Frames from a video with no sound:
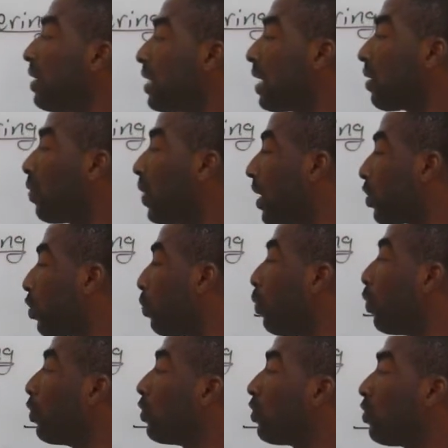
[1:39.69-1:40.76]
is that we are
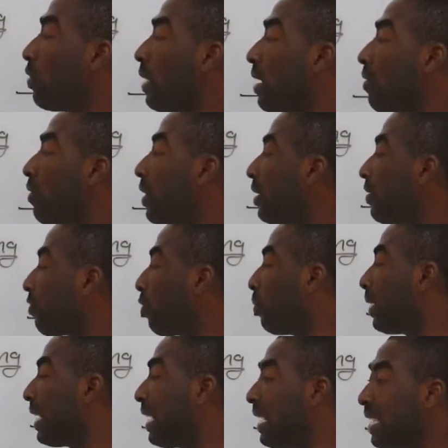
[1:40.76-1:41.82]
supposed to arrange
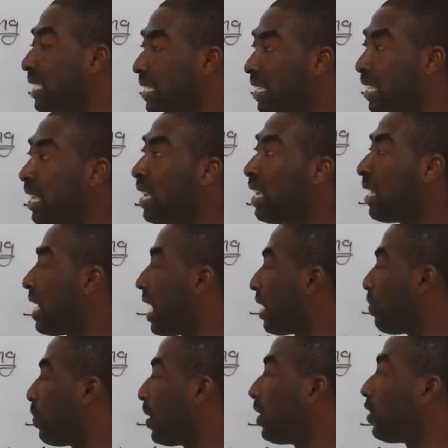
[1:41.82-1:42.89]
from the least.
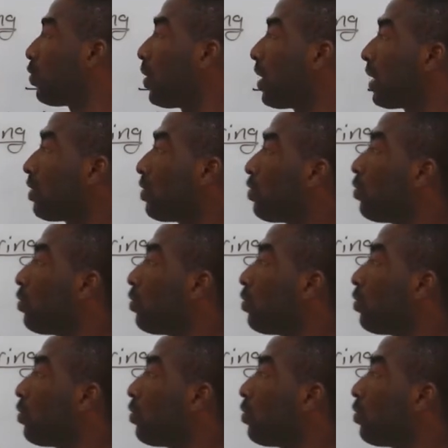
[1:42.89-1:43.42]
That means we are